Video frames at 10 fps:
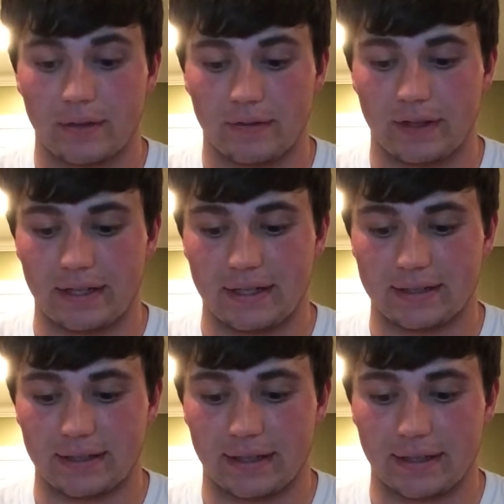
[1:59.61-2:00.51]
the
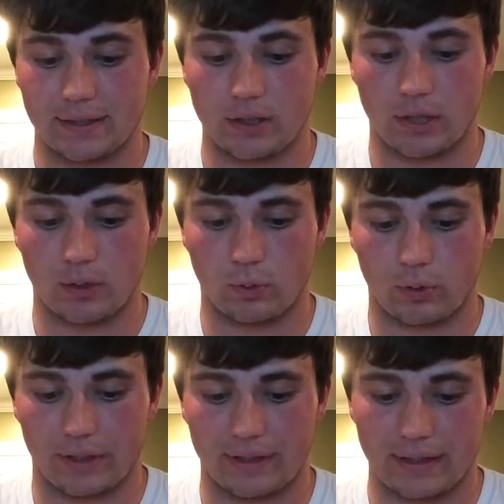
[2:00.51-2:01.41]
NSCS.org
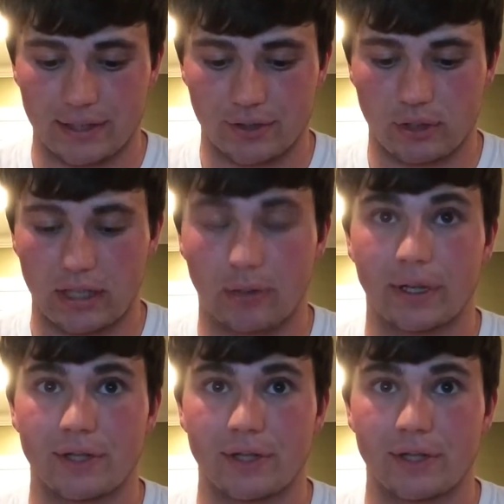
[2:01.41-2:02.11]
and National Highway